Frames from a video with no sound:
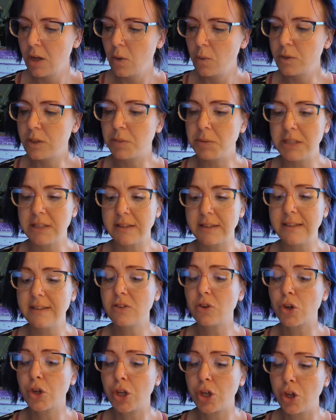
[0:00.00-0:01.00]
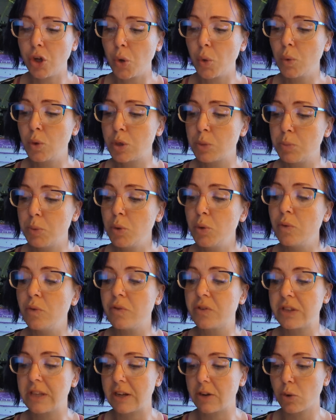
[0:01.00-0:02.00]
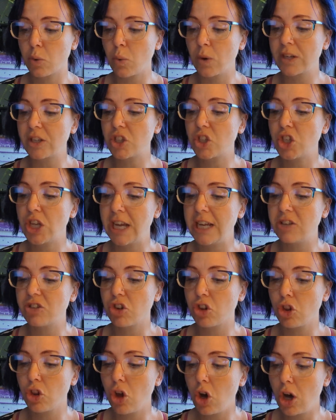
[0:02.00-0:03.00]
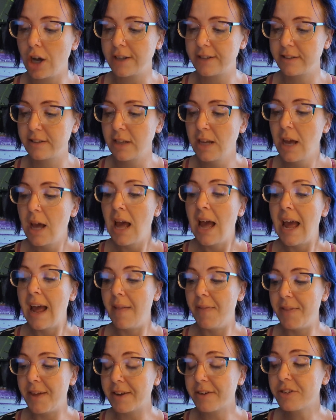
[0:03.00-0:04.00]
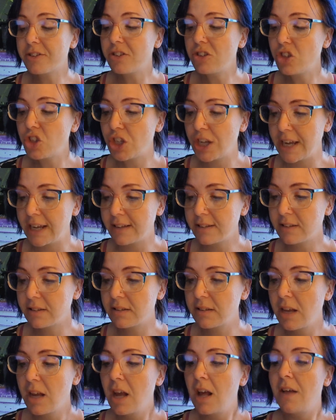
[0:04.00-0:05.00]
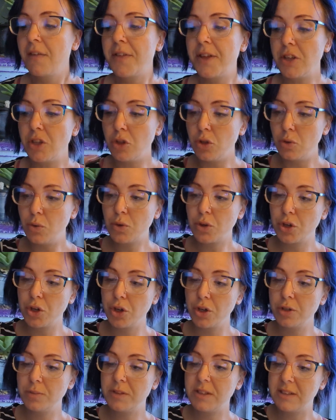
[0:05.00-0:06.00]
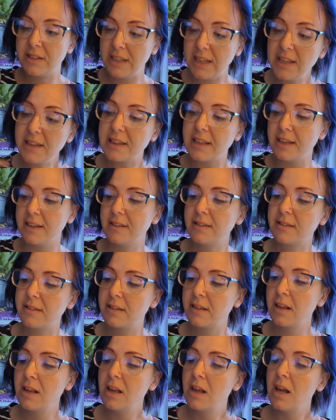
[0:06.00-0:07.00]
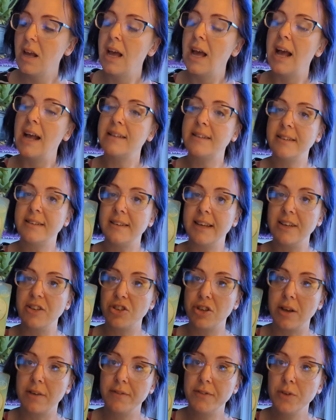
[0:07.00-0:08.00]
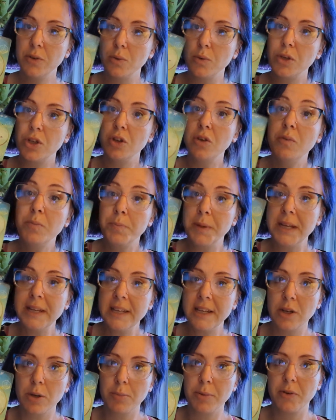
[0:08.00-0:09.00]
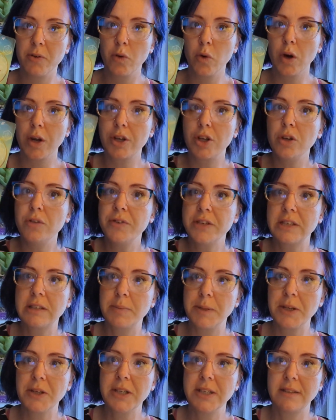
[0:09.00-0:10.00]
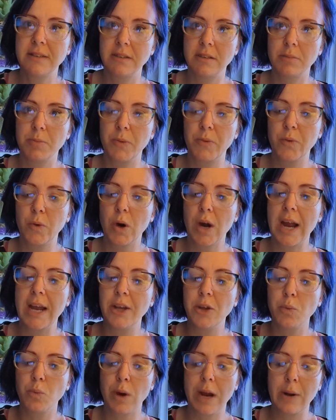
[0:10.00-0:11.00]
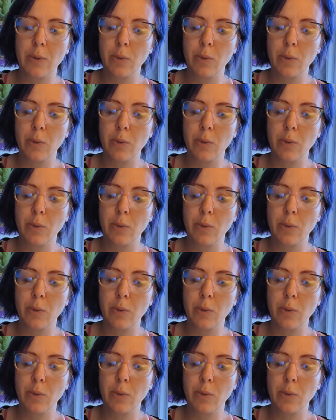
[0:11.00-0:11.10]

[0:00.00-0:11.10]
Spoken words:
which means these are huge moves that are going to change a lot. And there is a chance that you could see this as a deja vu. You've been here before. You've experienced this before, and you ran